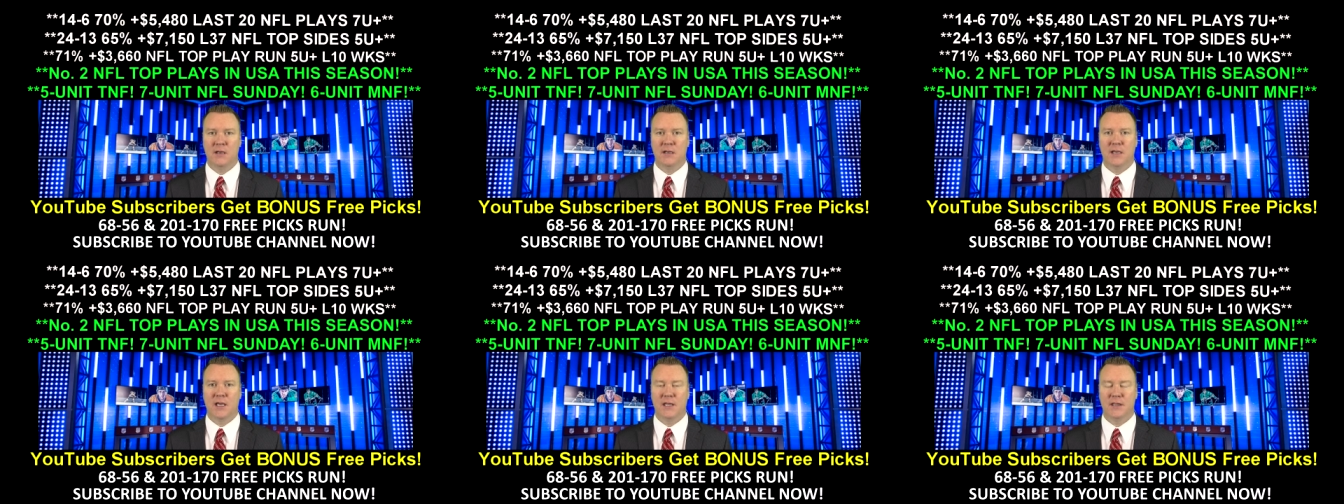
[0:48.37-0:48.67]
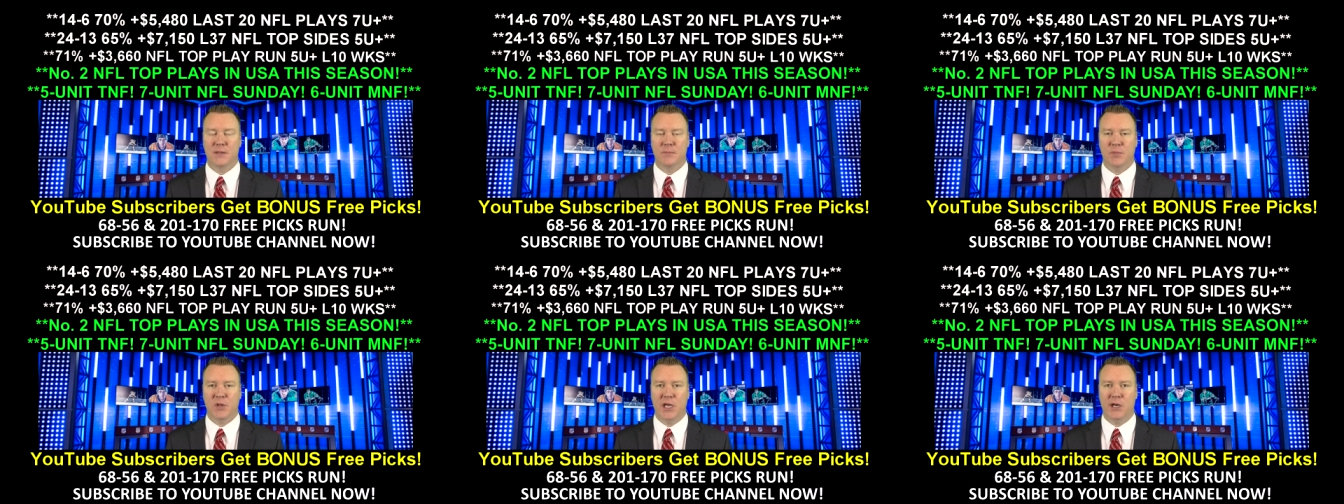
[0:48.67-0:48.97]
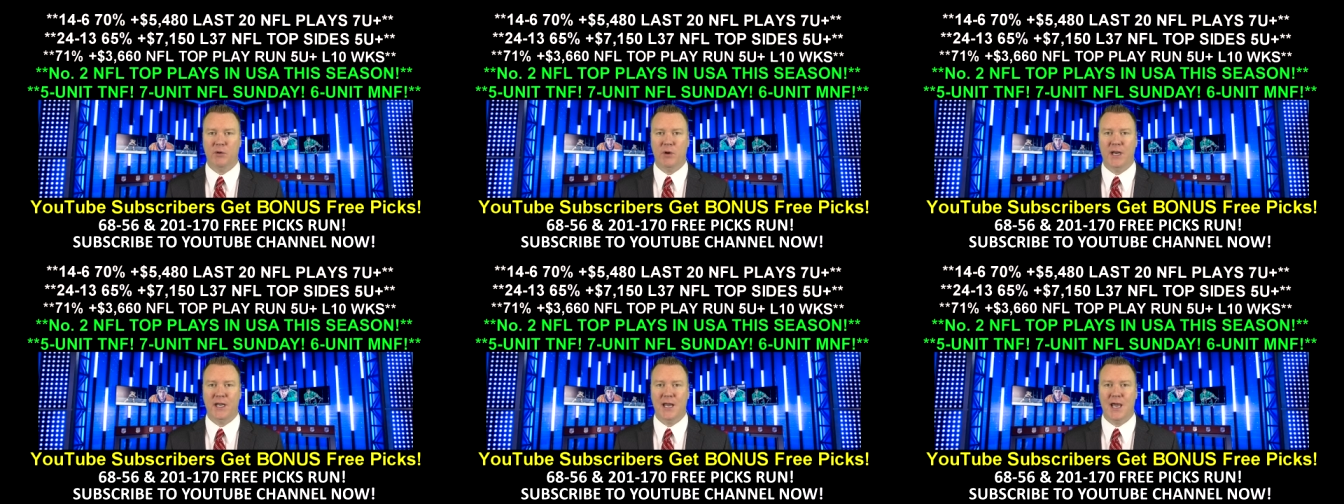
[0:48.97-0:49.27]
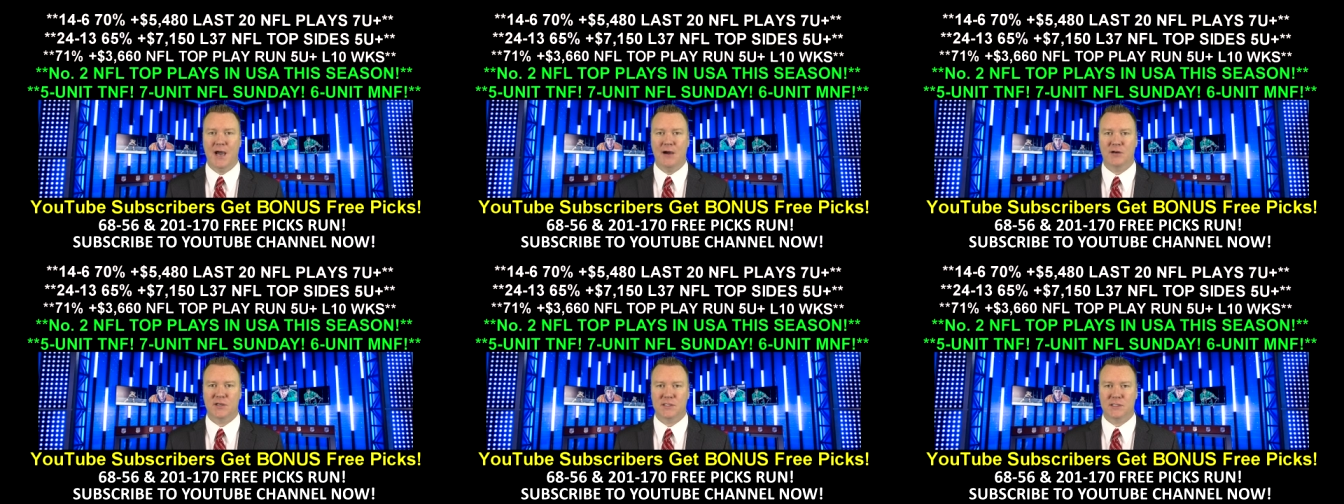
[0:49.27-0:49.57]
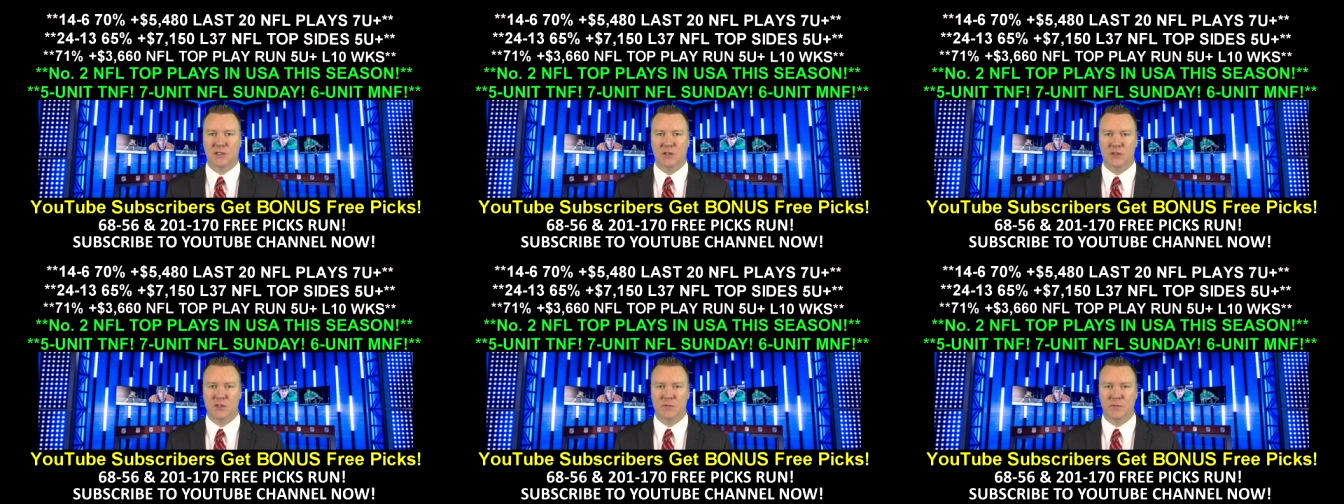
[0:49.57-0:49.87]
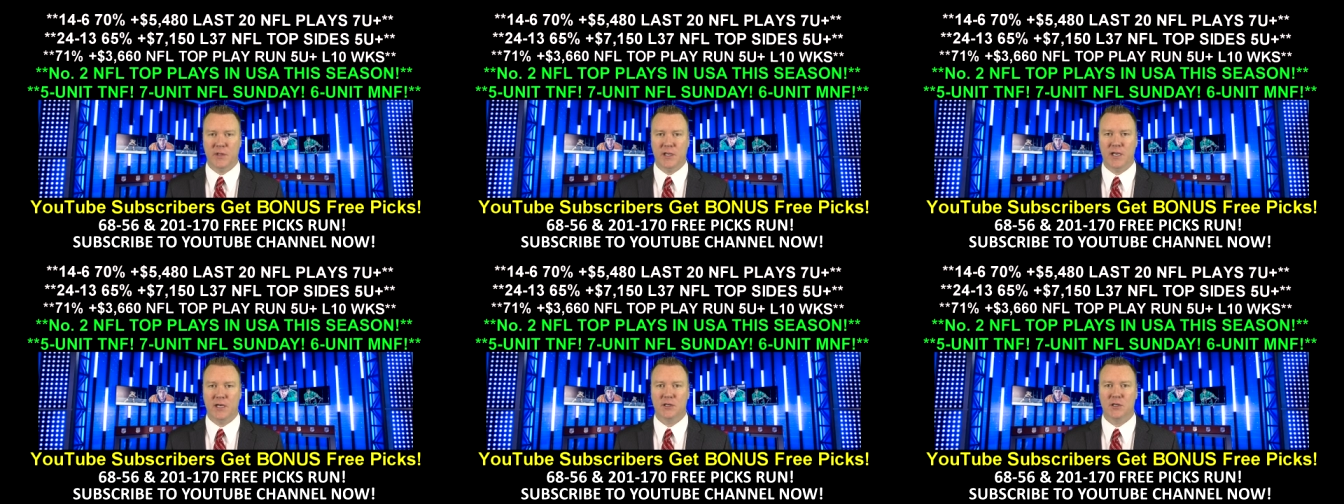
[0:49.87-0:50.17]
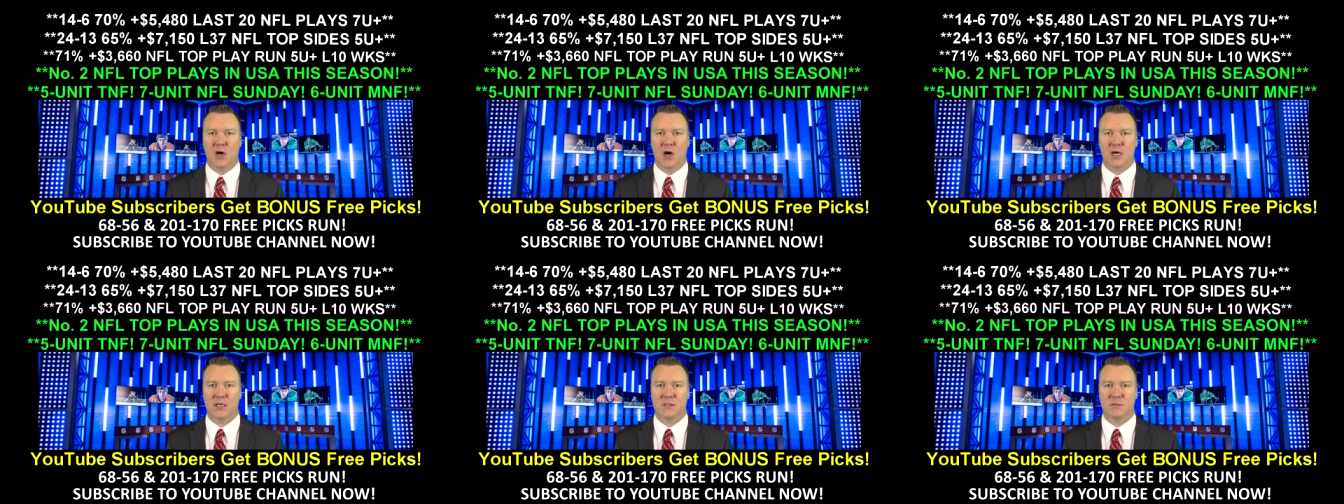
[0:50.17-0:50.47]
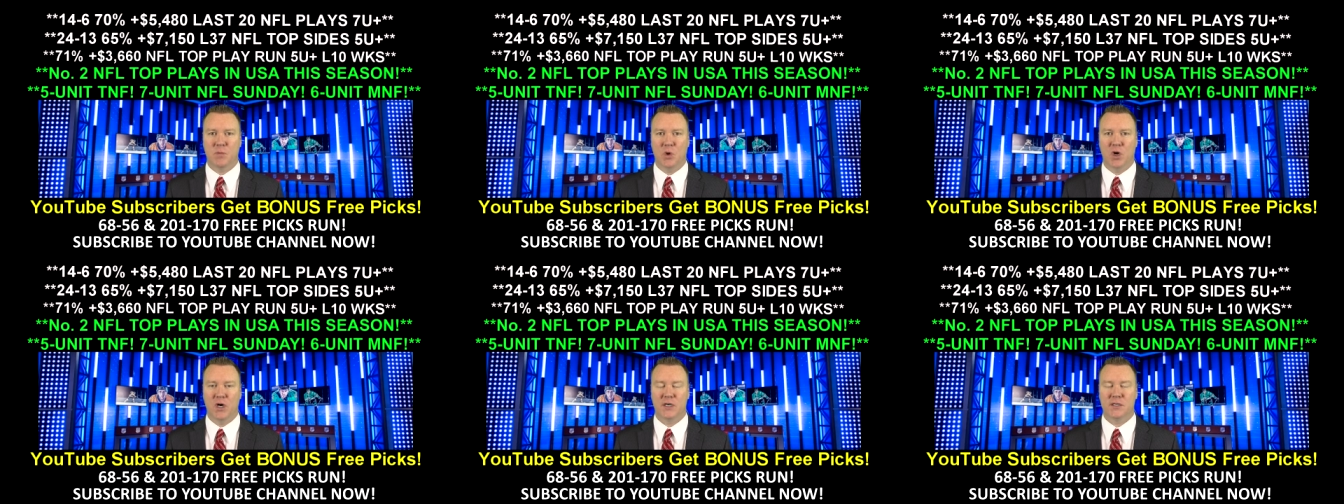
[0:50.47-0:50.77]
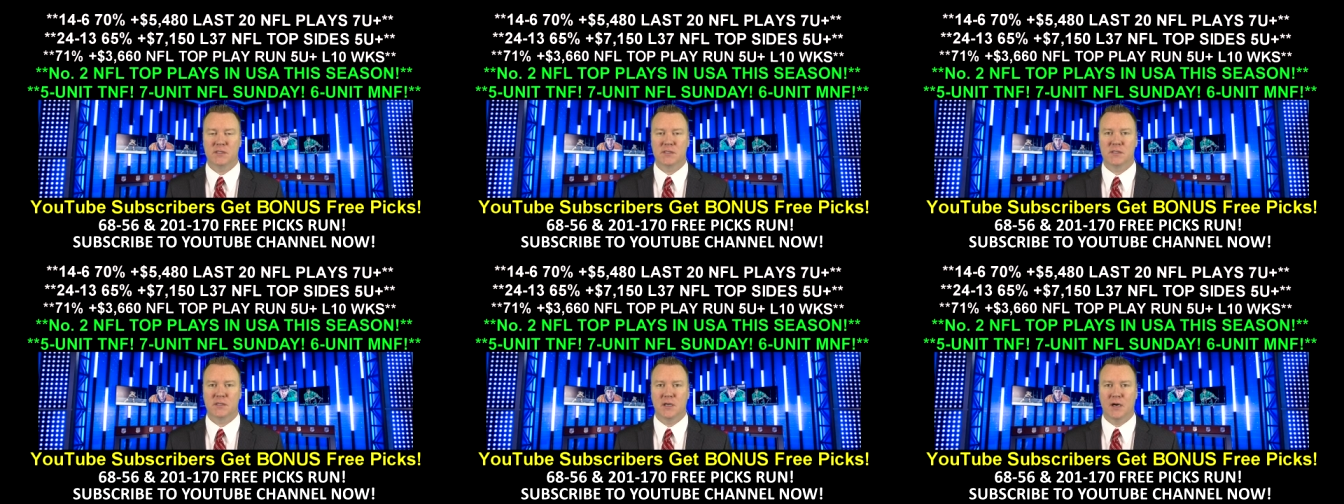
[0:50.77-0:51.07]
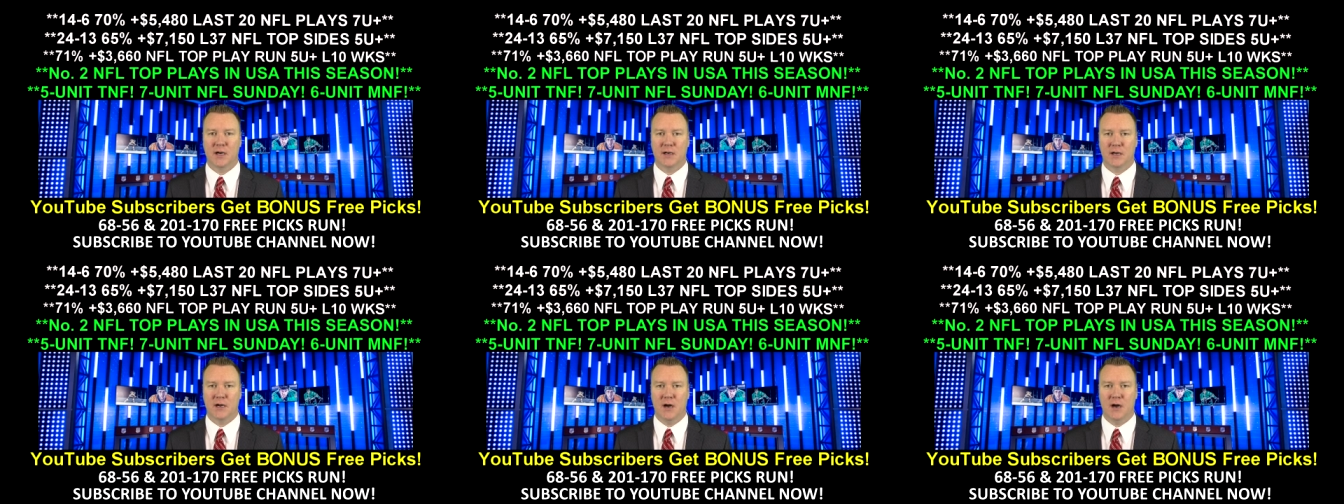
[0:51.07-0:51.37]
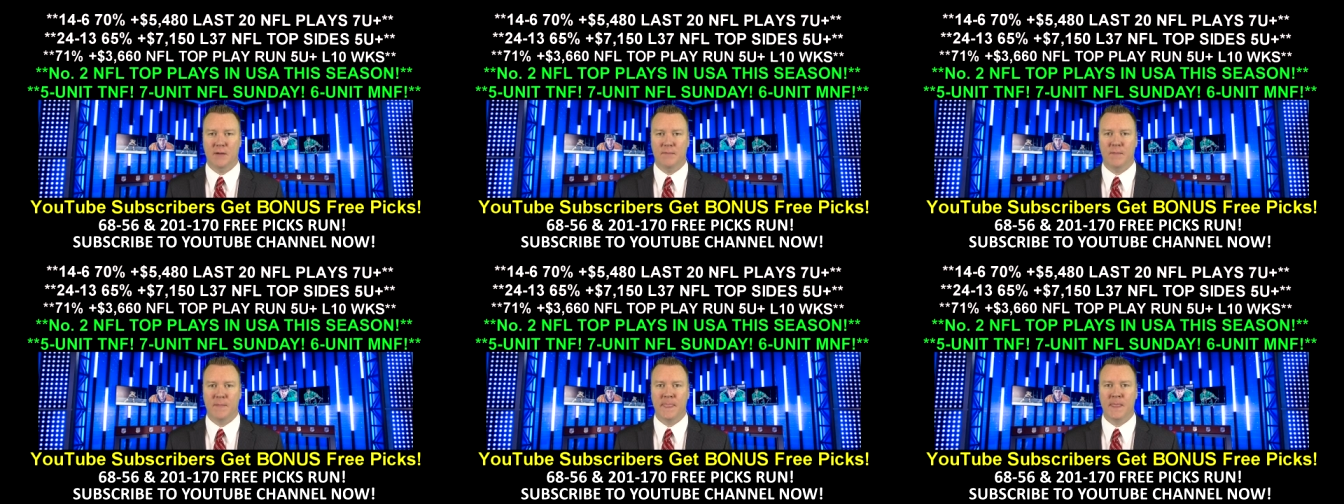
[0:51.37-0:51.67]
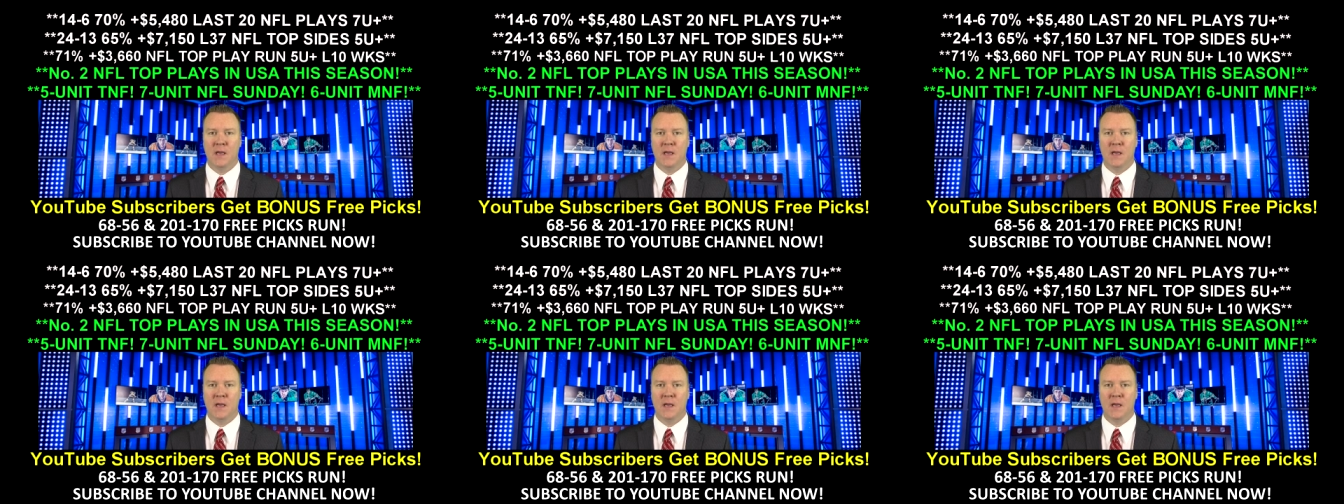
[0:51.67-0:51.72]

Get the play right now exclusively at Doc Sports dot com.